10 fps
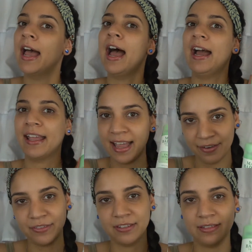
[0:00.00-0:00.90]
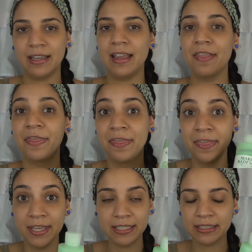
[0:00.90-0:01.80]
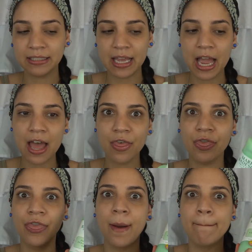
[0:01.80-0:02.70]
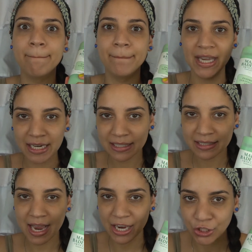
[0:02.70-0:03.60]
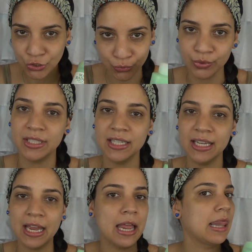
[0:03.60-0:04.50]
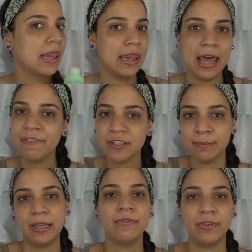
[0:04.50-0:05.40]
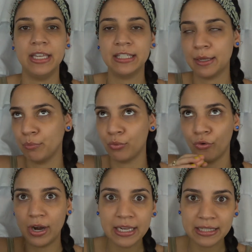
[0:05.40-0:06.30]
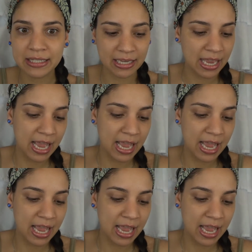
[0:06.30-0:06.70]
I have to say this, the minute I used it, it left my face bright